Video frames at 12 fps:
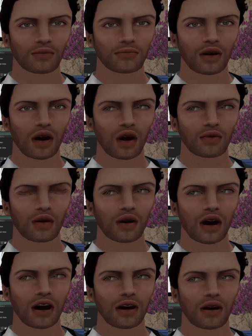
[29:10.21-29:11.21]

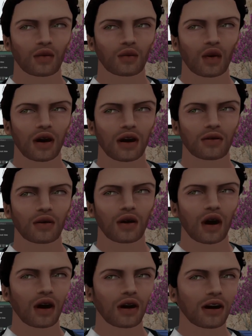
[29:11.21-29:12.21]
Naturally, female have
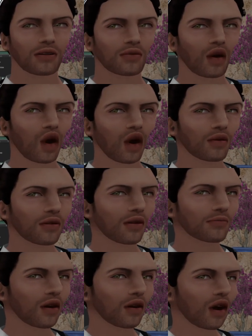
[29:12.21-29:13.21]
much more
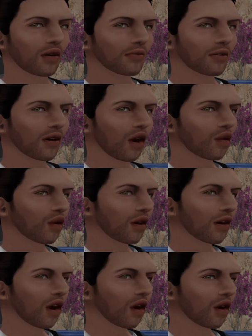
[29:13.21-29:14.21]
connections
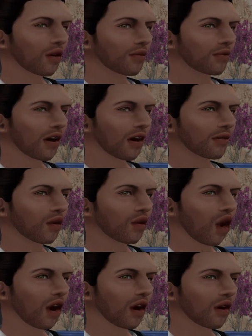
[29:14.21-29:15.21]
between the
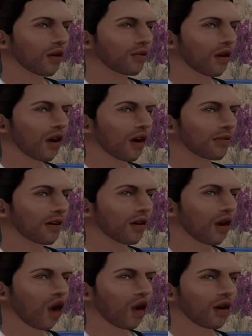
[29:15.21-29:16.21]
cerebral
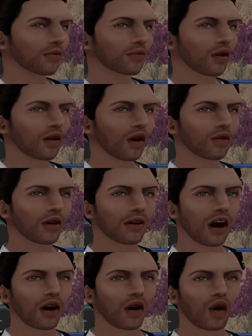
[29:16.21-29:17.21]
areas than a male
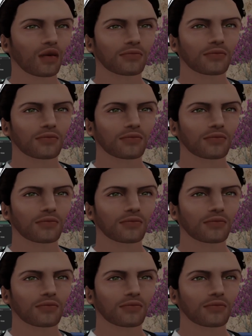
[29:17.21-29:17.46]
brain,